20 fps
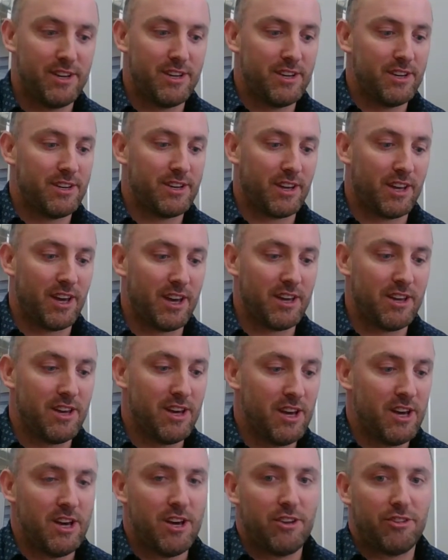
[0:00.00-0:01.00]
Okay,
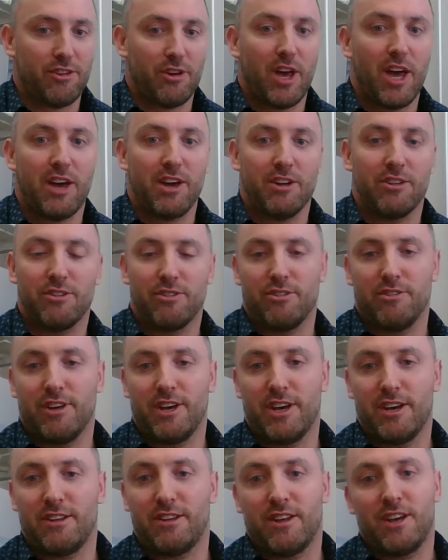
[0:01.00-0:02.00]
so how you do
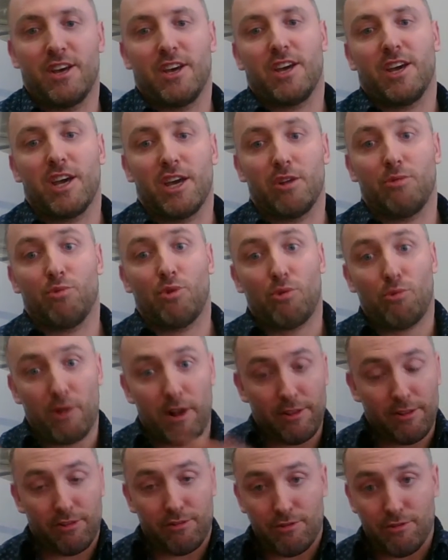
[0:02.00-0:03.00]
that, and we'll run
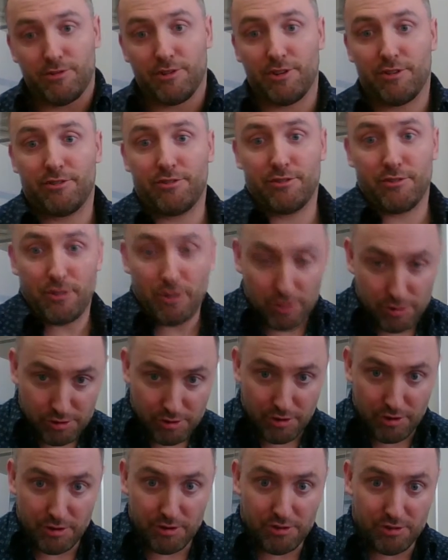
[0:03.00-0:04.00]
through this, we'll show
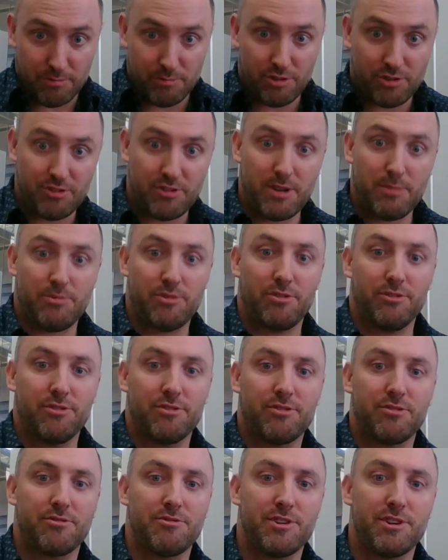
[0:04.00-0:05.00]
you some steps on the
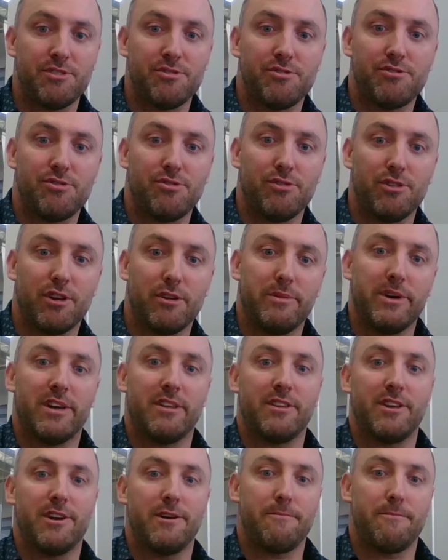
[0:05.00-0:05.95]
screen shortly about that,